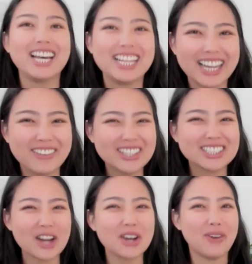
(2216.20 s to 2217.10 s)
like where it's
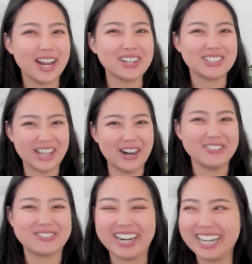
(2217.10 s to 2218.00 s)
not quite
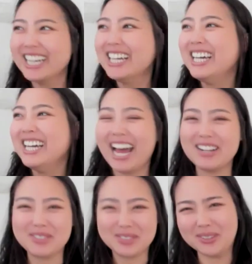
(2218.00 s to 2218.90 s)
yourself, right? And
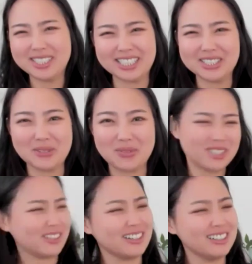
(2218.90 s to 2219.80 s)
someone sees you in
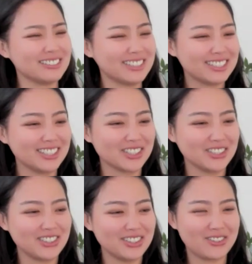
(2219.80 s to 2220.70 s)
person, they're, oh, this
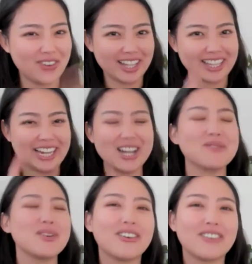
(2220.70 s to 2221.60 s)
doesn't quite line
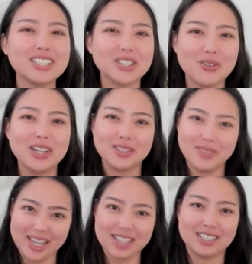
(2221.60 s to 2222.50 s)
up, right? So you want
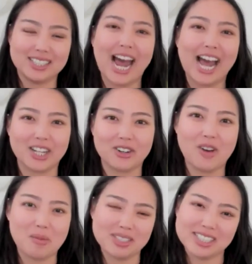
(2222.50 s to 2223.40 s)
something that is an accurate
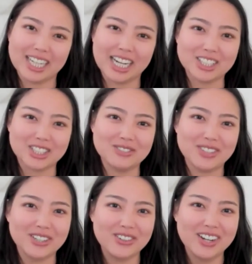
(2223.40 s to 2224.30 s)
representation of
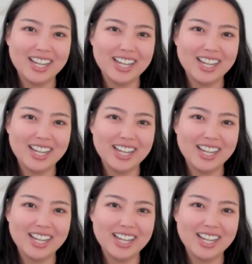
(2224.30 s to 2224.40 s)
you.